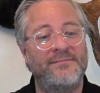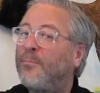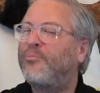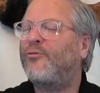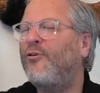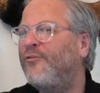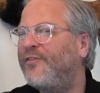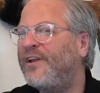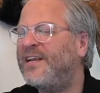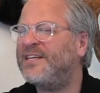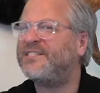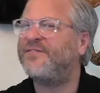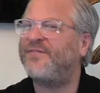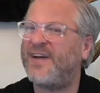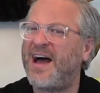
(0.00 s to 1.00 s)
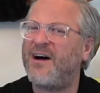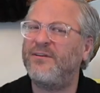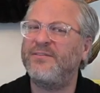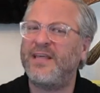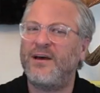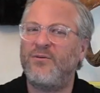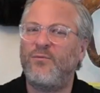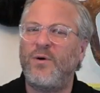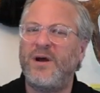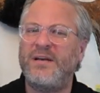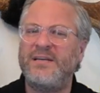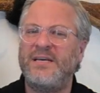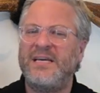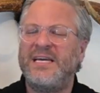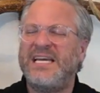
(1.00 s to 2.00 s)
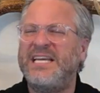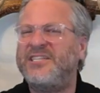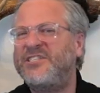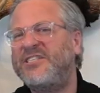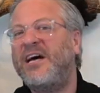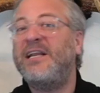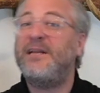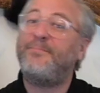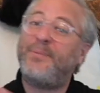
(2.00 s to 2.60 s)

Provine has found that when he studied